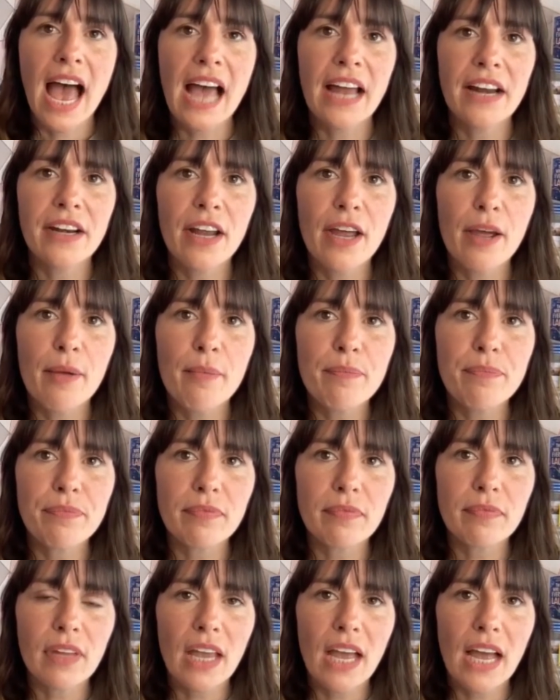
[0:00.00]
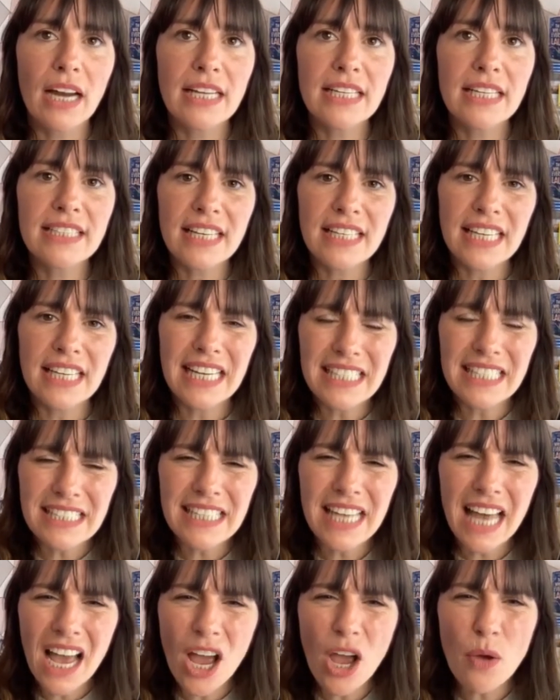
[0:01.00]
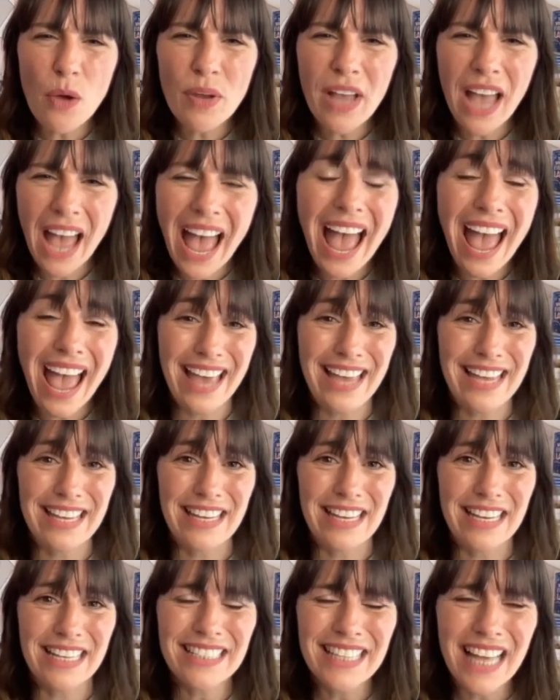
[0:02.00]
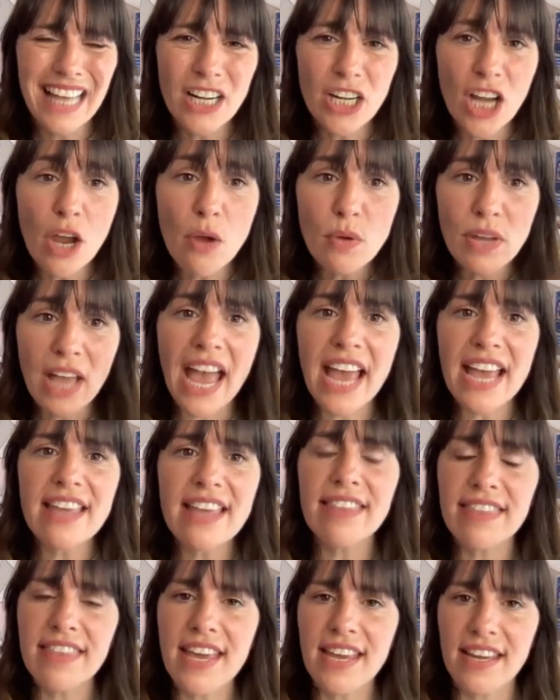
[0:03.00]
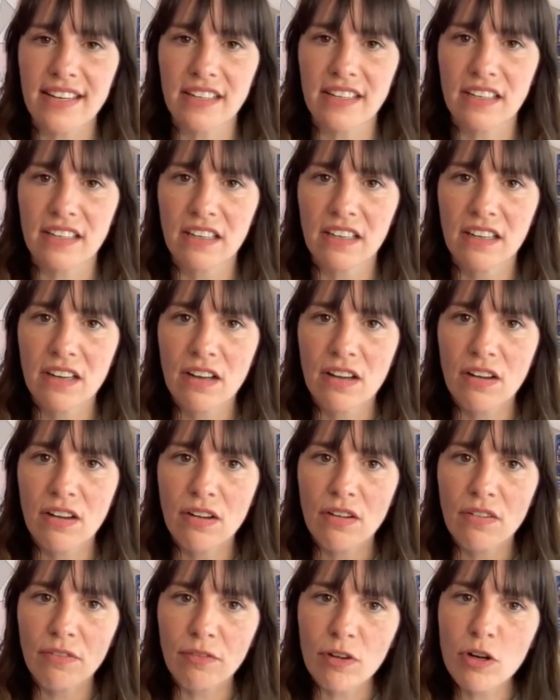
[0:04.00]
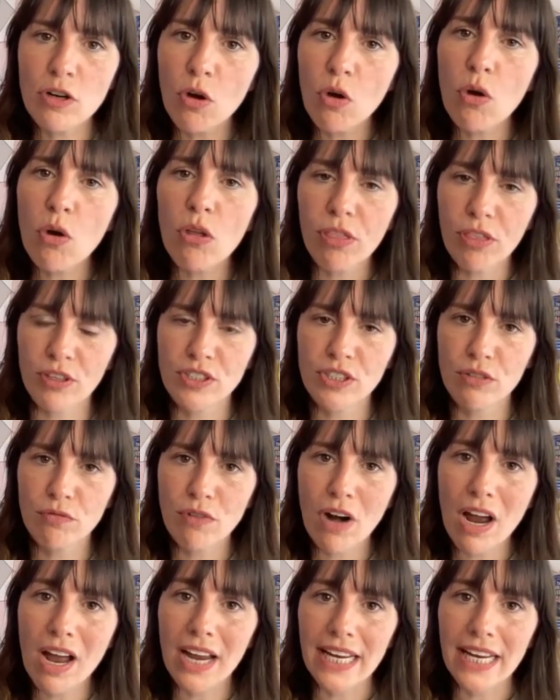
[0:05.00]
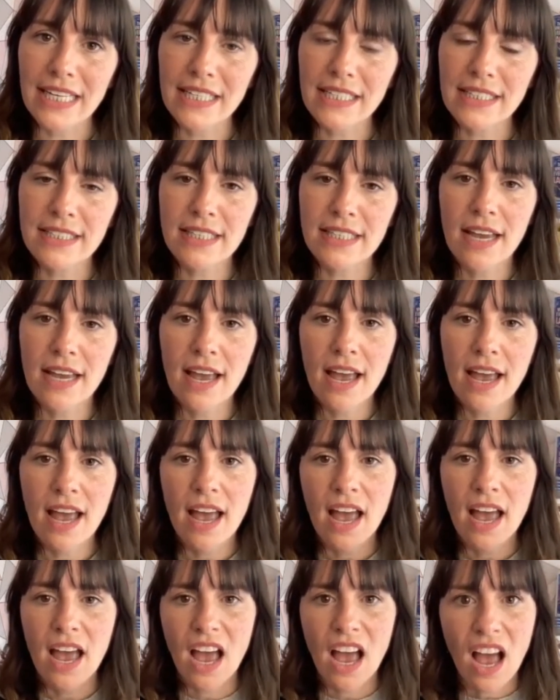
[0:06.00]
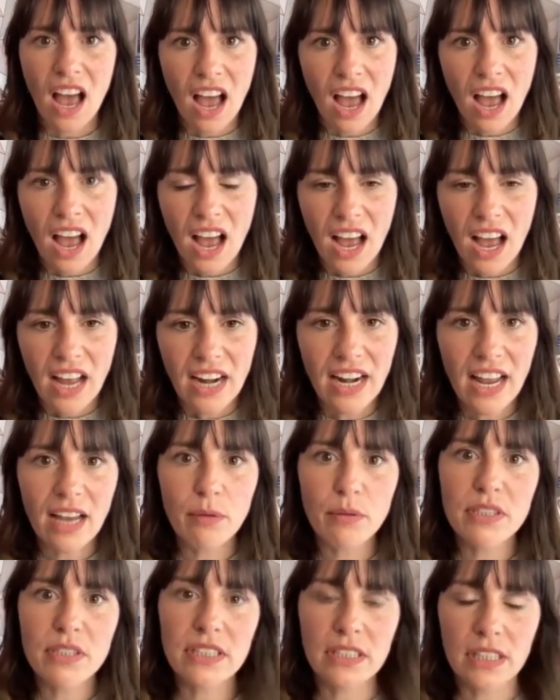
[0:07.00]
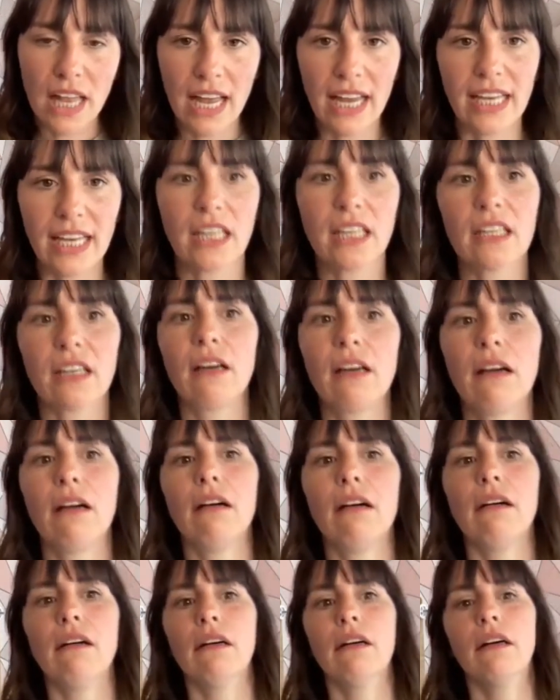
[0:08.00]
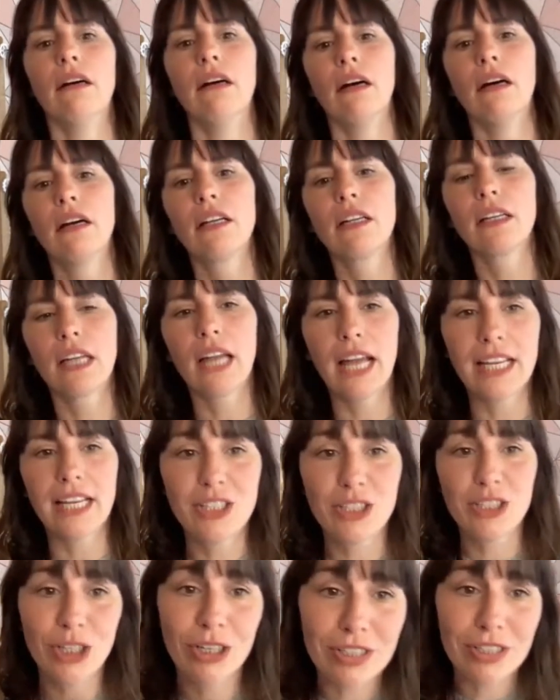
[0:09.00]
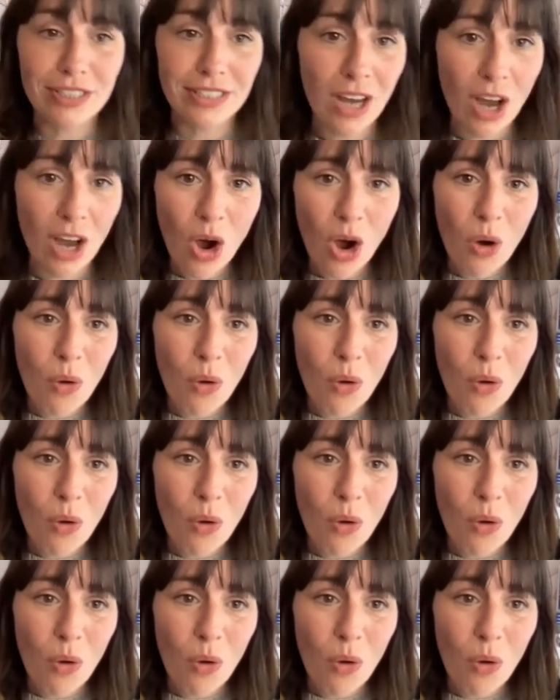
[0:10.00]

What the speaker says: And he said, is that okay? Is that an okay thing for an author to write? And I was like, oh, like, just,